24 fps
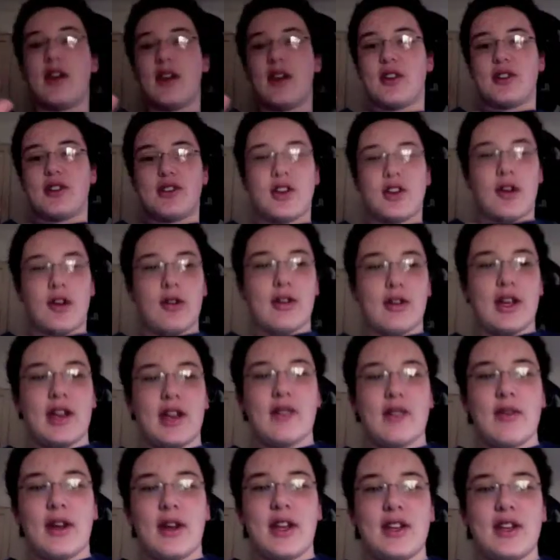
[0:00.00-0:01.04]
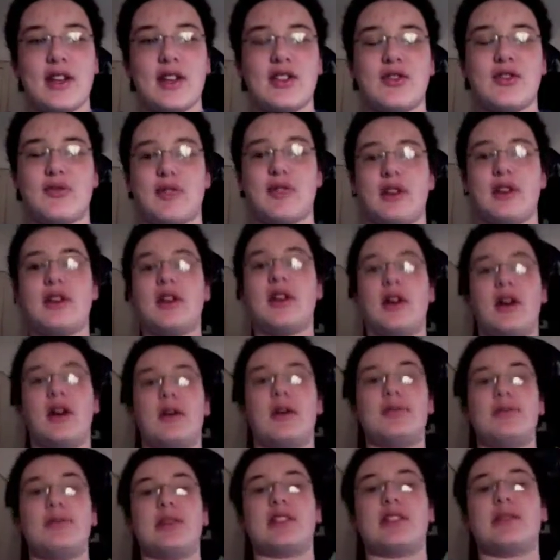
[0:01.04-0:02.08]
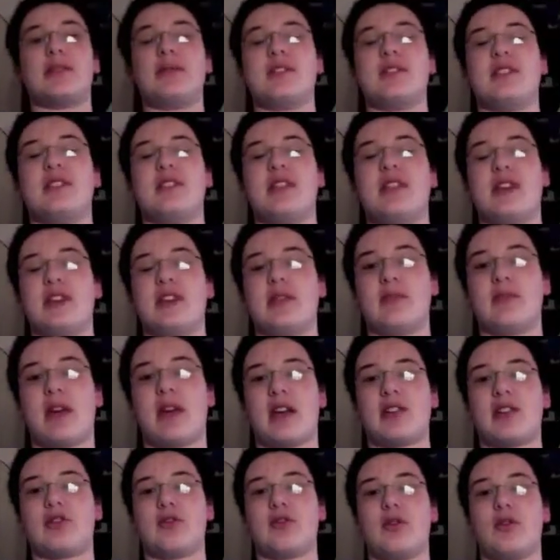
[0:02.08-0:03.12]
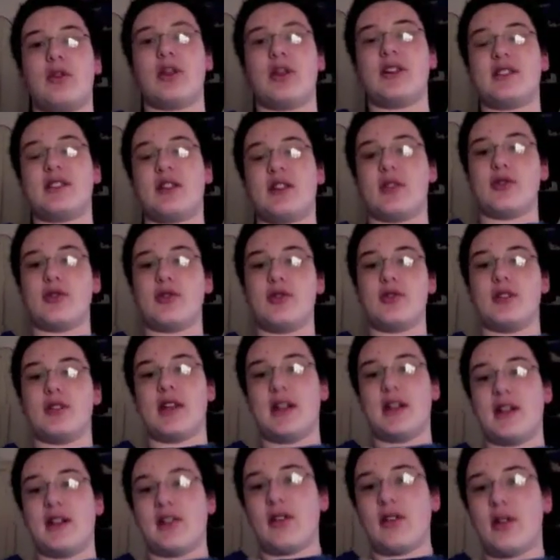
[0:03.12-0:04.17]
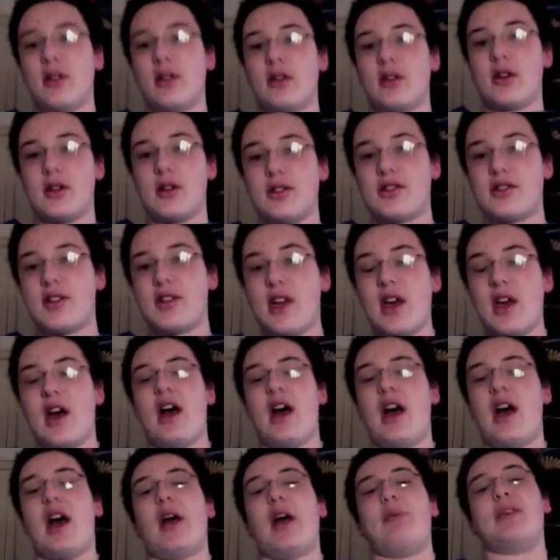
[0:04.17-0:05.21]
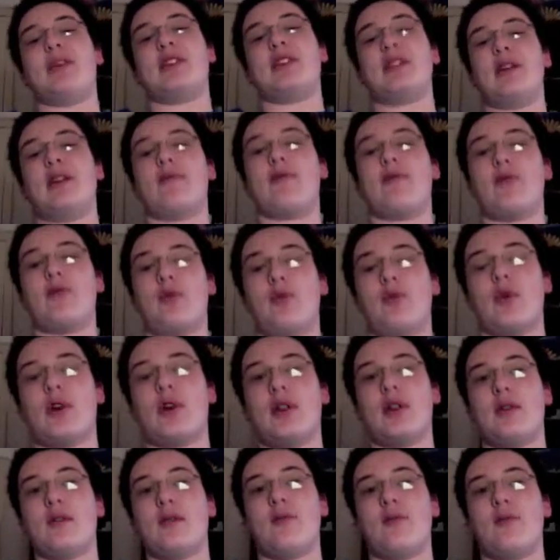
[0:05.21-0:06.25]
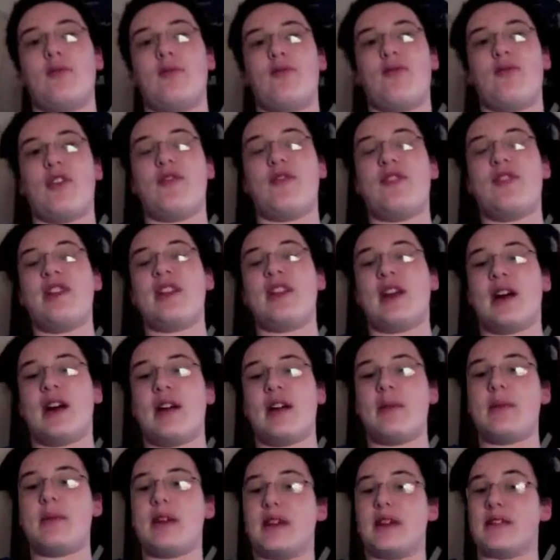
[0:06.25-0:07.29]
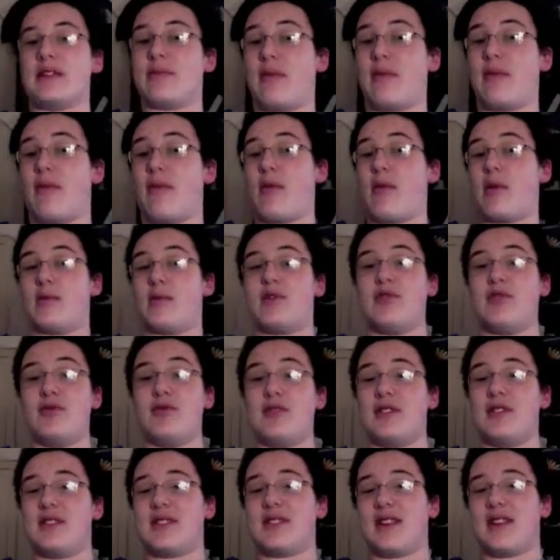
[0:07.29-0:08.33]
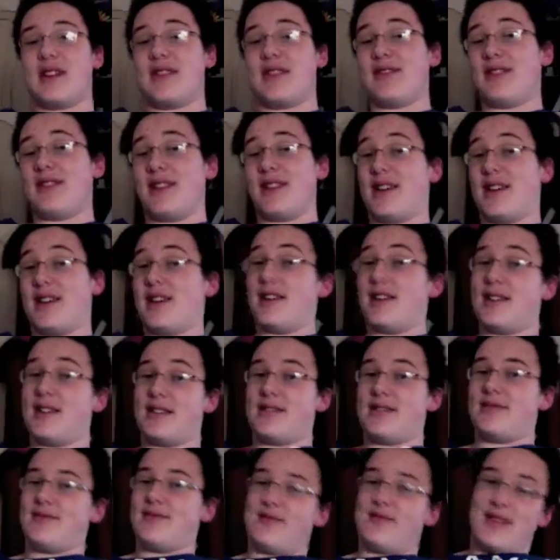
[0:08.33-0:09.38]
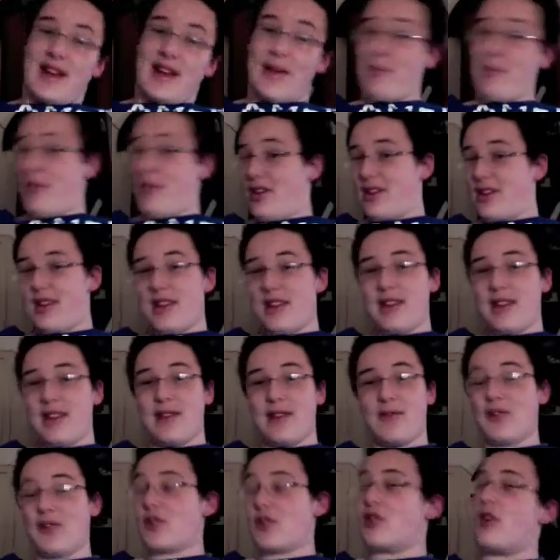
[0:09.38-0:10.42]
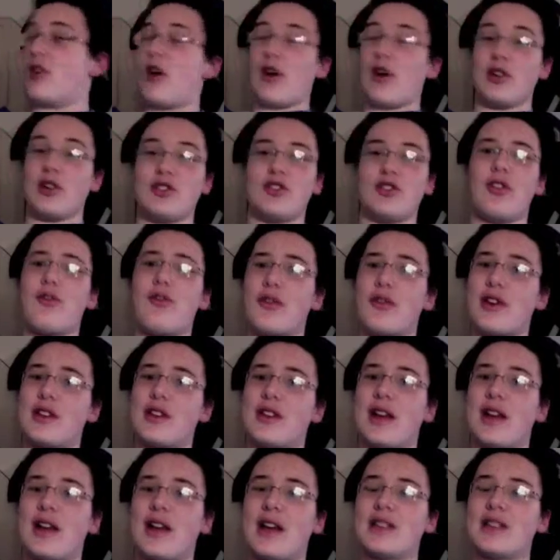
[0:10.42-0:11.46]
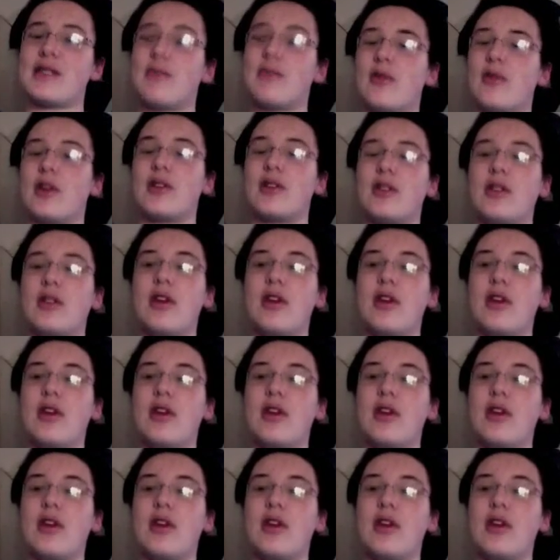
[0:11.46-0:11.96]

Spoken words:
So, getting right into it, picked up this thing at the Mac store. It's $180. I picked it up for $159 because of my mom's student discount. Yeah, I know. I'm lucky. And if you're in college, don't forget to ask them about